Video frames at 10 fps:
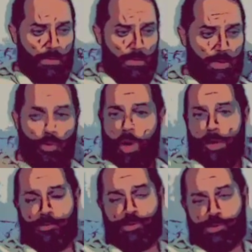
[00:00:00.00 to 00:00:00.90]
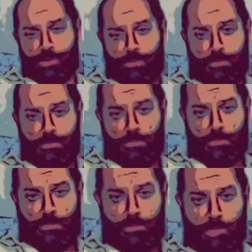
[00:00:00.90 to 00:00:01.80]
two options.
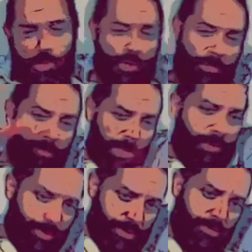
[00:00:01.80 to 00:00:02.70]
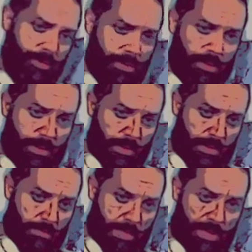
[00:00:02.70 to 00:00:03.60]
You either build
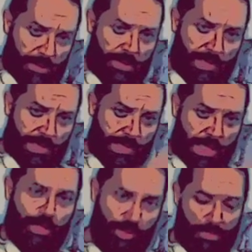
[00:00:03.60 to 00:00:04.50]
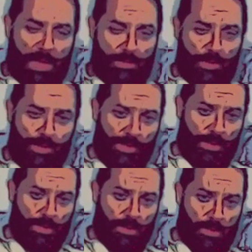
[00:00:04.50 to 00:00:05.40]
methods and teach the methods
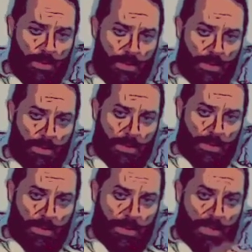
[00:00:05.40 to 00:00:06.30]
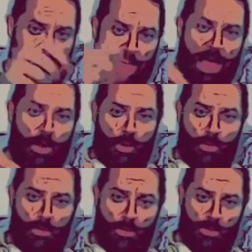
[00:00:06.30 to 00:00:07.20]
that allow
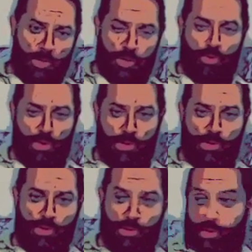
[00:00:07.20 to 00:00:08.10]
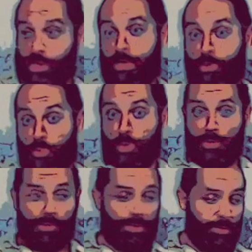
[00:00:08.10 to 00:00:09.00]
students to see the
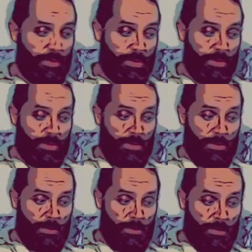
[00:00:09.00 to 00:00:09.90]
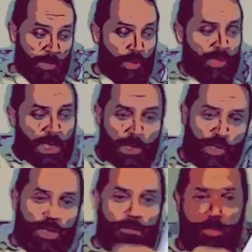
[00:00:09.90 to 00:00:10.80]
world. So you take a
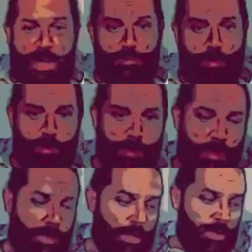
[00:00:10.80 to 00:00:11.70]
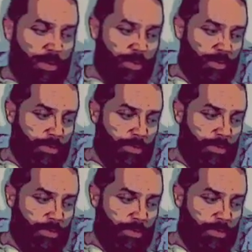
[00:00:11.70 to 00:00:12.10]
sheet of paper, you